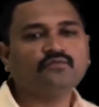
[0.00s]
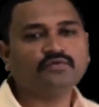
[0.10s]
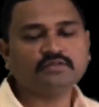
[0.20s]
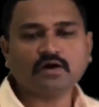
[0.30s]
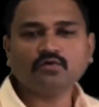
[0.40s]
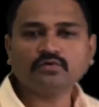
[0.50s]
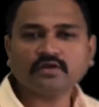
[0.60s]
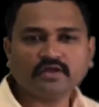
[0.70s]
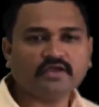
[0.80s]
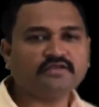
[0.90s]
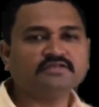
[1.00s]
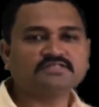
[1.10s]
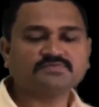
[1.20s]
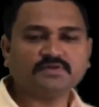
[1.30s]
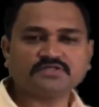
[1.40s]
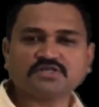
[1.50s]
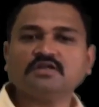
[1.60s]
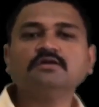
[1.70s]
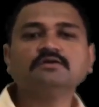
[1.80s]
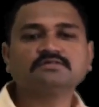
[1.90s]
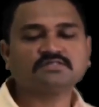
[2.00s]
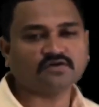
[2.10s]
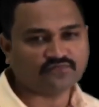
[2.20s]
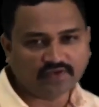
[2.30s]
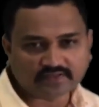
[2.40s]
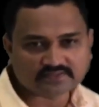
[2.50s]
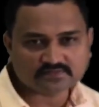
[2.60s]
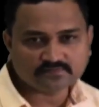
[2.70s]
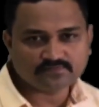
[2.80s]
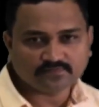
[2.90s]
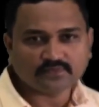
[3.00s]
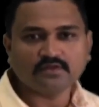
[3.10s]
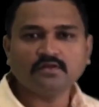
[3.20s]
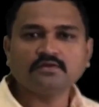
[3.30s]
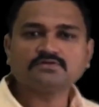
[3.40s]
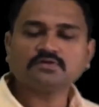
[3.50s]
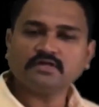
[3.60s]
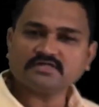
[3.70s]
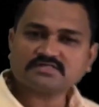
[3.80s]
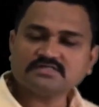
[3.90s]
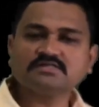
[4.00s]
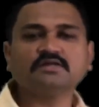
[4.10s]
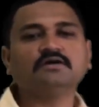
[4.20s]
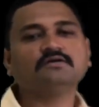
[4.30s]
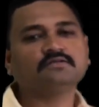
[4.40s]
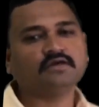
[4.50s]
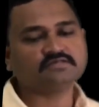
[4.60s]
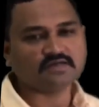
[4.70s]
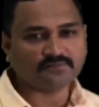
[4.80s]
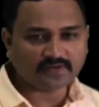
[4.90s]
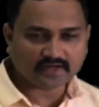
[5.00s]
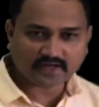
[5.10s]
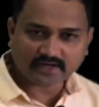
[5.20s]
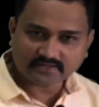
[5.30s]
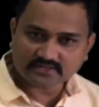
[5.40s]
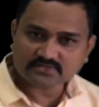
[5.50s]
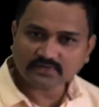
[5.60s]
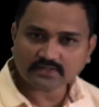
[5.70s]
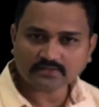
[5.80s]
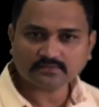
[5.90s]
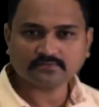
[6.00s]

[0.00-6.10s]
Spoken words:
without any special suffix. So let us consider the example regarding this one.